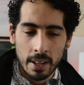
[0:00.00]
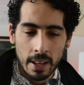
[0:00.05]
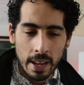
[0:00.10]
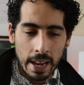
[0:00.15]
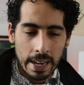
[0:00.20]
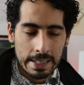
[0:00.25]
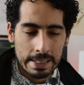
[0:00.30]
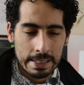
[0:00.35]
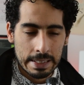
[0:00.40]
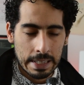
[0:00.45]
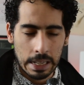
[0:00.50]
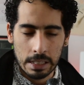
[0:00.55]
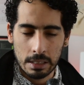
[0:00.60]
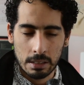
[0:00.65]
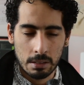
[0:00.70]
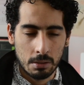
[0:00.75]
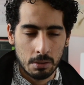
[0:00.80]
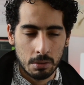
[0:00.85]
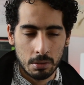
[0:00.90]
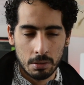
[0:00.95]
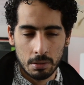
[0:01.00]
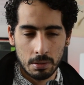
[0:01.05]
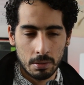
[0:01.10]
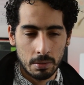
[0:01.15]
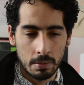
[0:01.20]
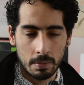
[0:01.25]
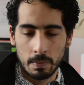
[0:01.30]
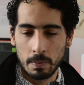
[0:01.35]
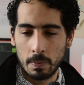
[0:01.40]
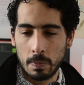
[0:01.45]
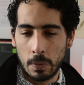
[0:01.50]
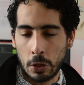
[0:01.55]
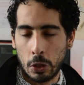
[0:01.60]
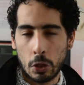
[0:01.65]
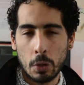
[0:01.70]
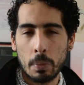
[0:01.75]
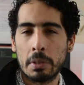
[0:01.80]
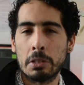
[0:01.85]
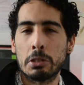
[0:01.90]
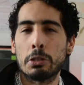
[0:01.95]
excelsus
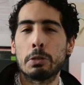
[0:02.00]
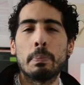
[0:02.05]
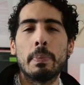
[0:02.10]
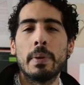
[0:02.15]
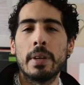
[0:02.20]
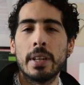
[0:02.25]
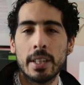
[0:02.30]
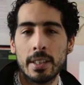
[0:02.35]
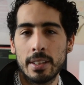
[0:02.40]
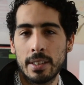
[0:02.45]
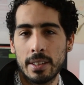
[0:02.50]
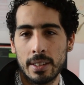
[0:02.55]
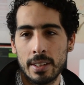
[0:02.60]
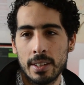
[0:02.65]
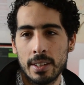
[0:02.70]
human spirit.